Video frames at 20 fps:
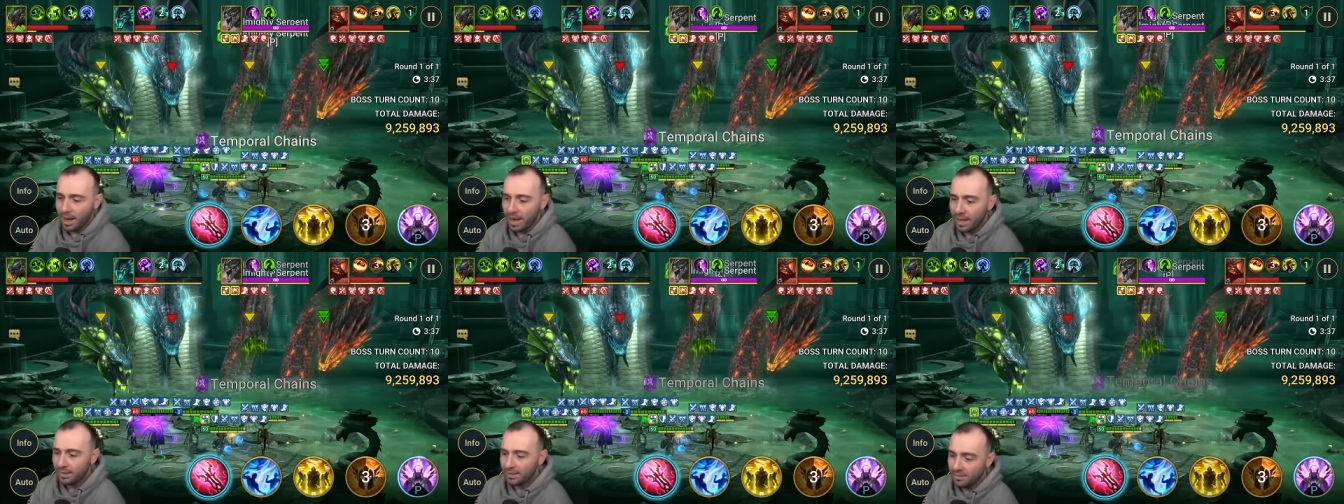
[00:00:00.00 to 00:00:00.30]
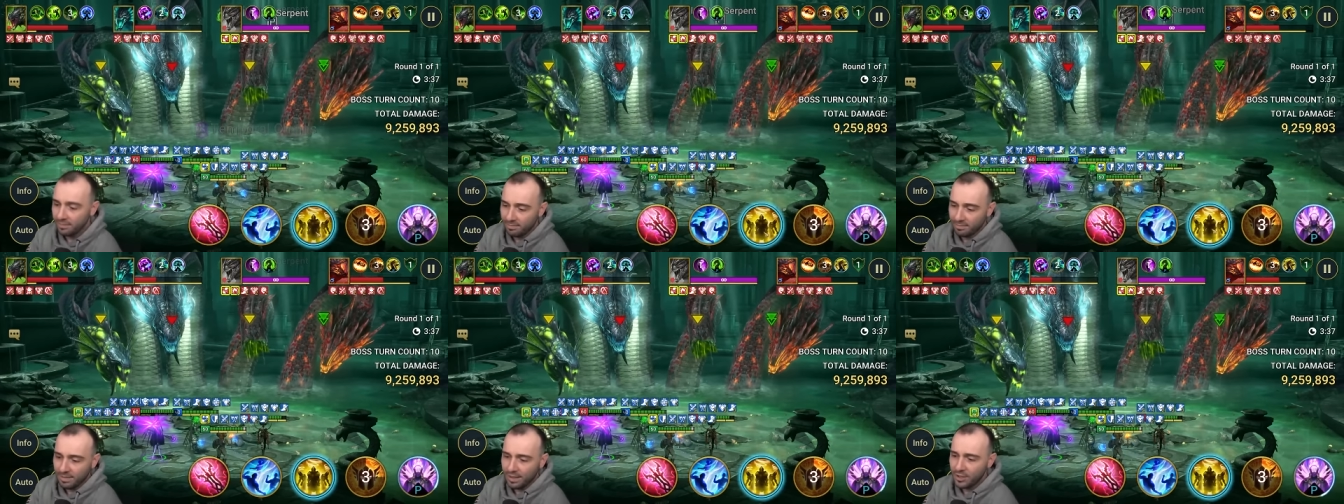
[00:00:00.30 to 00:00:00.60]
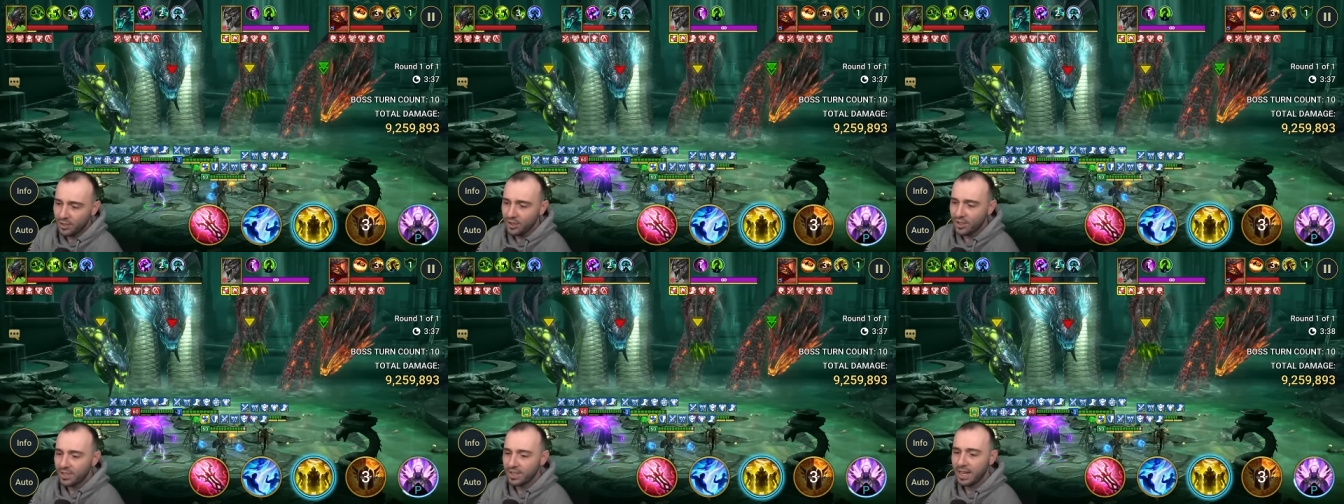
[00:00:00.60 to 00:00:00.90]
and
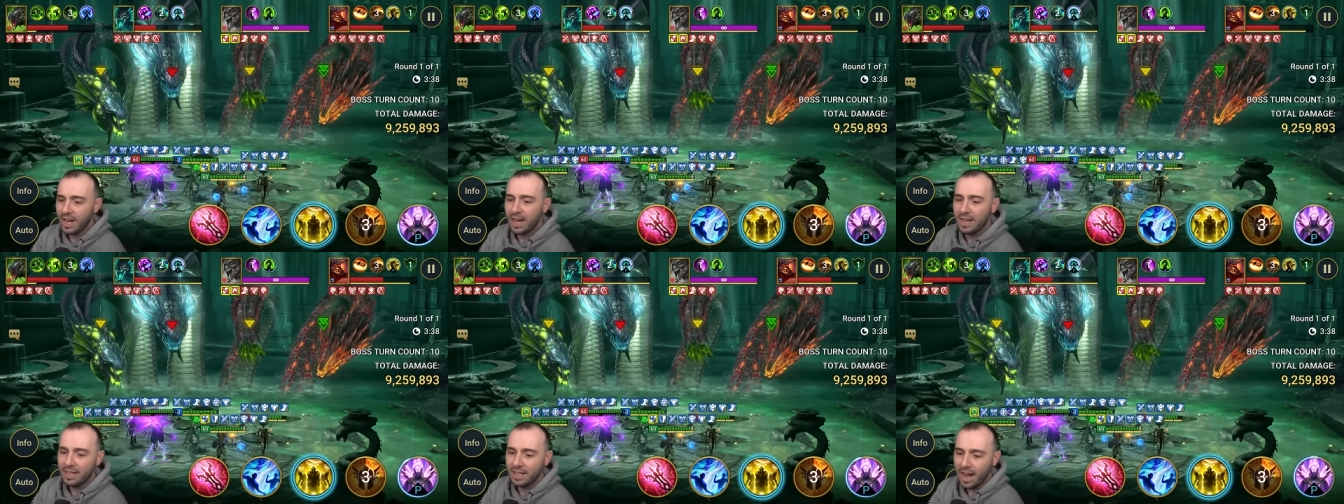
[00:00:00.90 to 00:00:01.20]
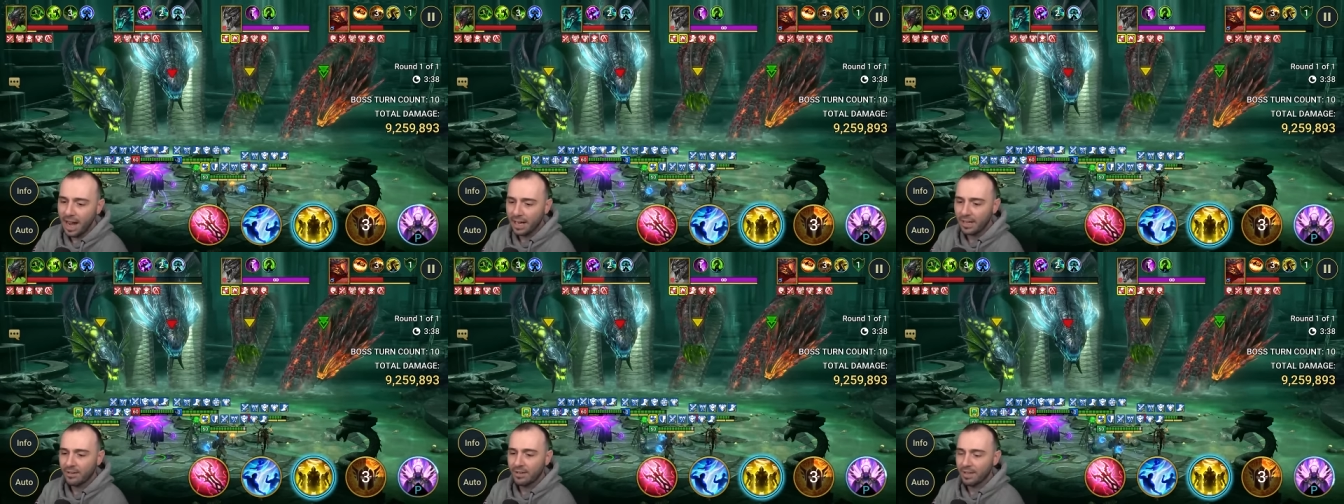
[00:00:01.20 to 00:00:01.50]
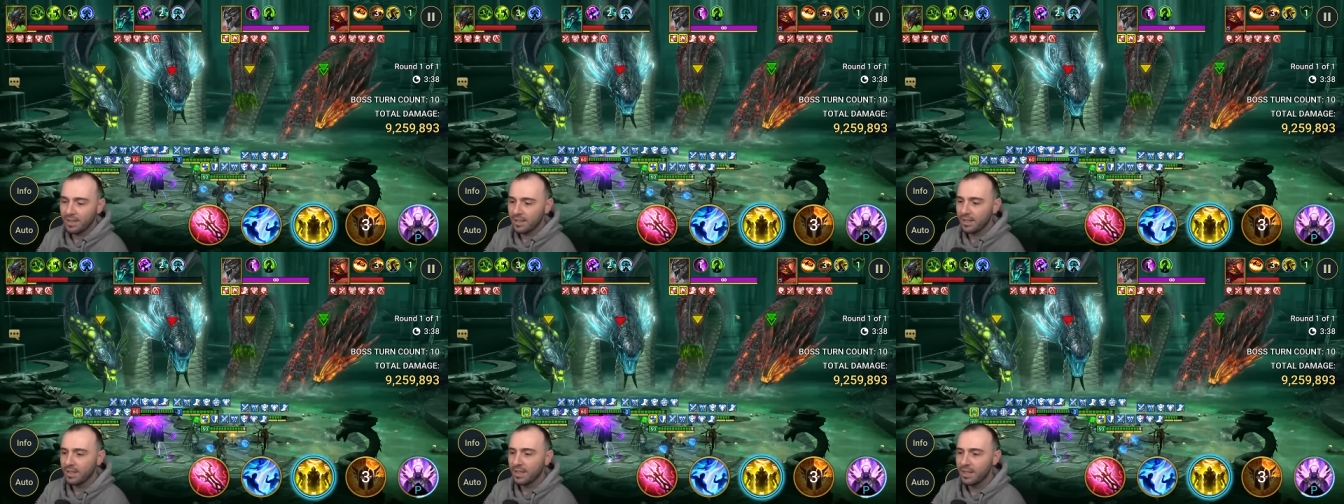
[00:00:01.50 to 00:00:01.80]
let's just say I need accuracy.